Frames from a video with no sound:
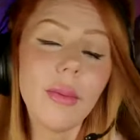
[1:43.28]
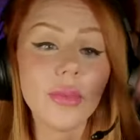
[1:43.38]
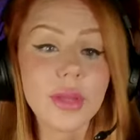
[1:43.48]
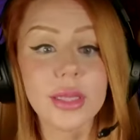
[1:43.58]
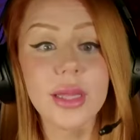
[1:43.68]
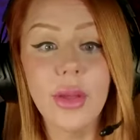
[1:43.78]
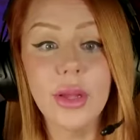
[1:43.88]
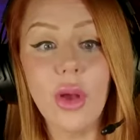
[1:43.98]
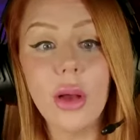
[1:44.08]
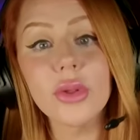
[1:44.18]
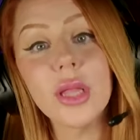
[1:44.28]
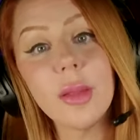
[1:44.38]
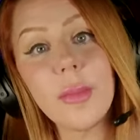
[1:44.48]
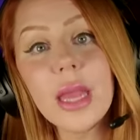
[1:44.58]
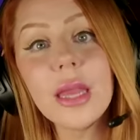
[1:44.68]
this is how they talk. So
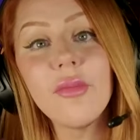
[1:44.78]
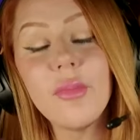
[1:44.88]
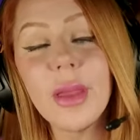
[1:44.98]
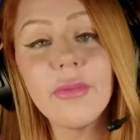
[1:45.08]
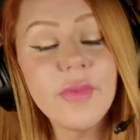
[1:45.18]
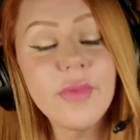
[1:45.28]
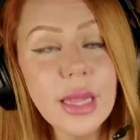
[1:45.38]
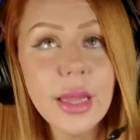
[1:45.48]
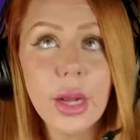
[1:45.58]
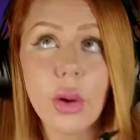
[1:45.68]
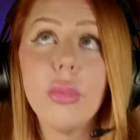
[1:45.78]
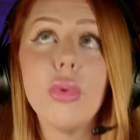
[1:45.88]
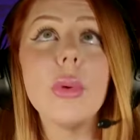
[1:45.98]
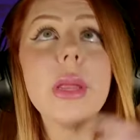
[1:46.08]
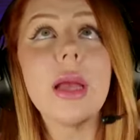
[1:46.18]
they may give me a feeling or
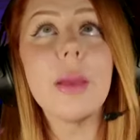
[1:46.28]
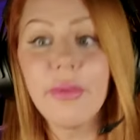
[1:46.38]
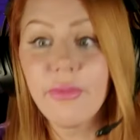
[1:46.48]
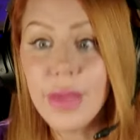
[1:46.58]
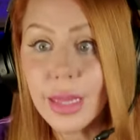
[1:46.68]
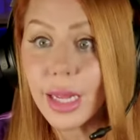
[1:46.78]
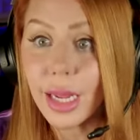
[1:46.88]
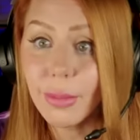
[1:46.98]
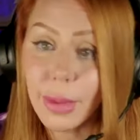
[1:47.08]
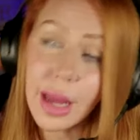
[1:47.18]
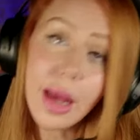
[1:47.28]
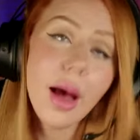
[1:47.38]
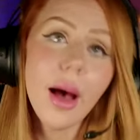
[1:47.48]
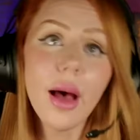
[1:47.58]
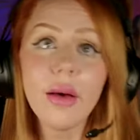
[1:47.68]
brewing up a feeling in me
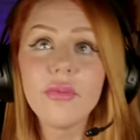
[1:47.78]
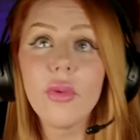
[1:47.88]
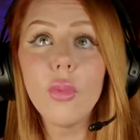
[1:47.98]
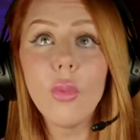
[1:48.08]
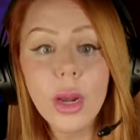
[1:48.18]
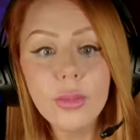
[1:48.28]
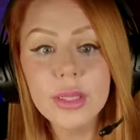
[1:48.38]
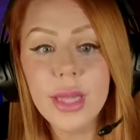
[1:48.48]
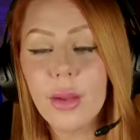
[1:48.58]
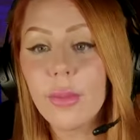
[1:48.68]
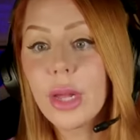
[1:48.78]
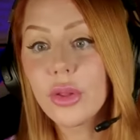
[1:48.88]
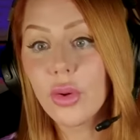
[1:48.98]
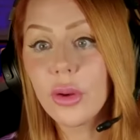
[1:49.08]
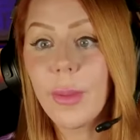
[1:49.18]
of what it was like when I
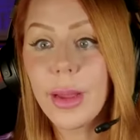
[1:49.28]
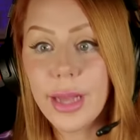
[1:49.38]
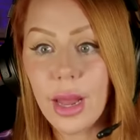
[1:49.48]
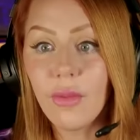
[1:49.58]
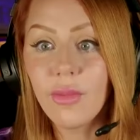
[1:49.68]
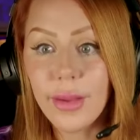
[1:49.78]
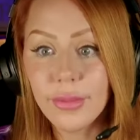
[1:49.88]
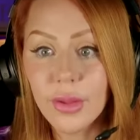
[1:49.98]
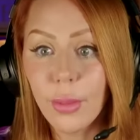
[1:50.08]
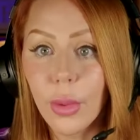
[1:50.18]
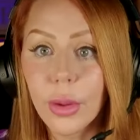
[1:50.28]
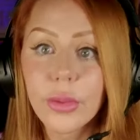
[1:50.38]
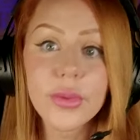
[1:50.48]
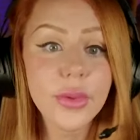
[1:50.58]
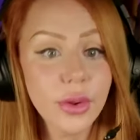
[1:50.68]
turned my dad off life support.
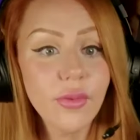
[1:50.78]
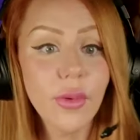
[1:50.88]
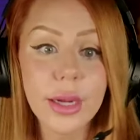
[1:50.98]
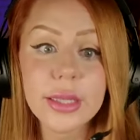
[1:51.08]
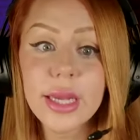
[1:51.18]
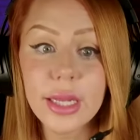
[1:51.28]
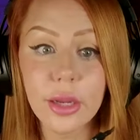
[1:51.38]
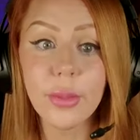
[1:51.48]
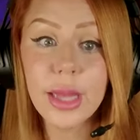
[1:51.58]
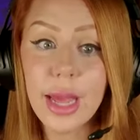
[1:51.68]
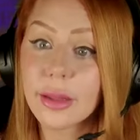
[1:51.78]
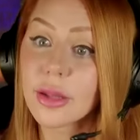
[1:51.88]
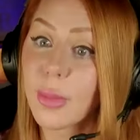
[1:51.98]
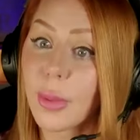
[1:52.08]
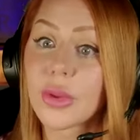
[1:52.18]
So therefore I'd say, did we take
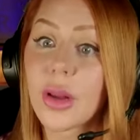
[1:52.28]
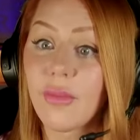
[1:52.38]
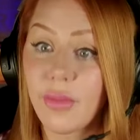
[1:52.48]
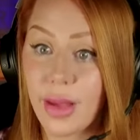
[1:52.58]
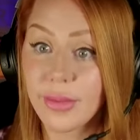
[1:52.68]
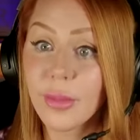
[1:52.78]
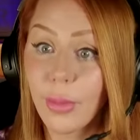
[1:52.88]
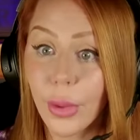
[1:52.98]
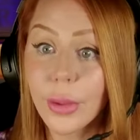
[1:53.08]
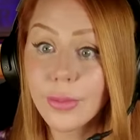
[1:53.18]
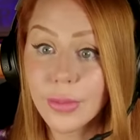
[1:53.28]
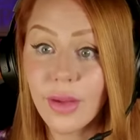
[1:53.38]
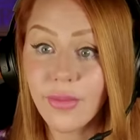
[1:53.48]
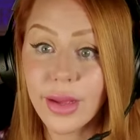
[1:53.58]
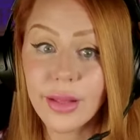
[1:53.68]
this person off life support?
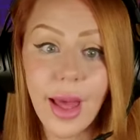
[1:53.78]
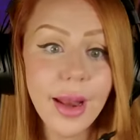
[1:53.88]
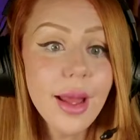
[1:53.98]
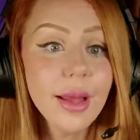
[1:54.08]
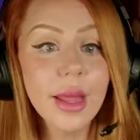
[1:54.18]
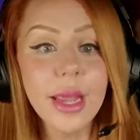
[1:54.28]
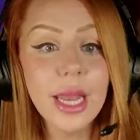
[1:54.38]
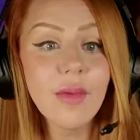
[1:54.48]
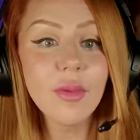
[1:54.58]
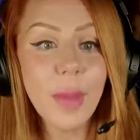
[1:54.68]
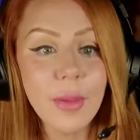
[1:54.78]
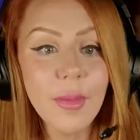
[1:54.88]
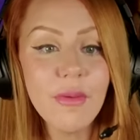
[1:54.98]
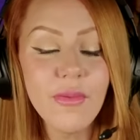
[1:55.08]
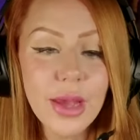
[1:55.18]
Stuff like that. They can even make
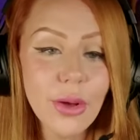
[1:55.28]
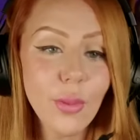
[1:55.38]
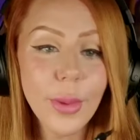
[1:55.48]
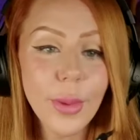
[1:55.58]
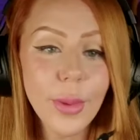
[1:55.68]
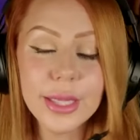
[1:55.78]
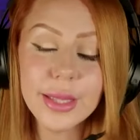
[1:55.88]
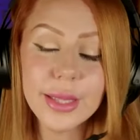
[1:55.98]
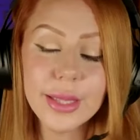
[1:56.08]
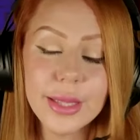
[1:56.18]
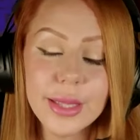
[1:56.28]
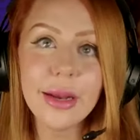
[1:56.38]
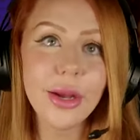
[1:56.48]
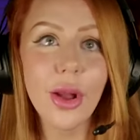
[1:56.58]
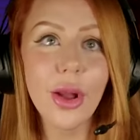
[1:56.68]
me feel what it's like to
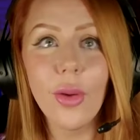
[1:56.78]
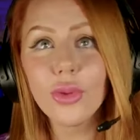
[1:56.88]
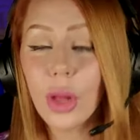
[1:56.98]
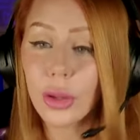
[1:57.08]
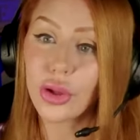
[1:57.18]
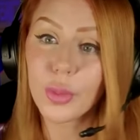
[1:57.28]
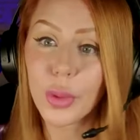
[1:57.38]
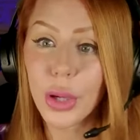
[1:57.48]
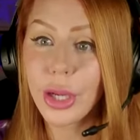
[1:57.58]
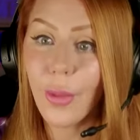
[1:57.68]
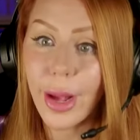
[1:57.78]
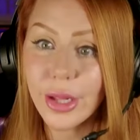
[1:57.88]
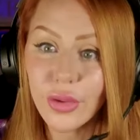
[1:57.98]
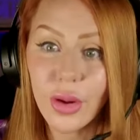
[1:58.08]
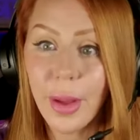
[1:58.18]
eat, chocolate chip cookie dough
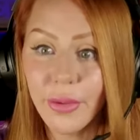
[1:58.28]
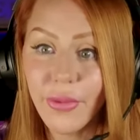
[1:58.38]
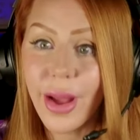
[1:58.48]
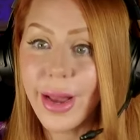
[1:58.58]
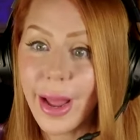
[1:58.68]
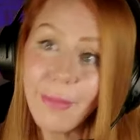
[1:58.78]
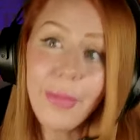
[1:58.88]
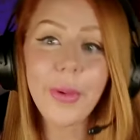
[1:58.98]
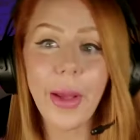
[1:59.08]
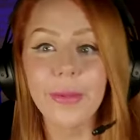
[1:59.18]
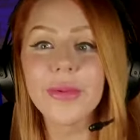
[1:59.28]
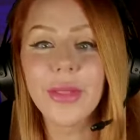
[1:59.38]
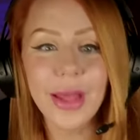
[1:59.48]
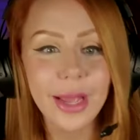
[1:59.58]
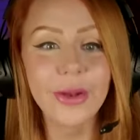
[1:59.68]
ice cream on a Friday. Okay. So
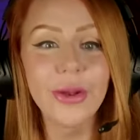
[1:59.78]
they can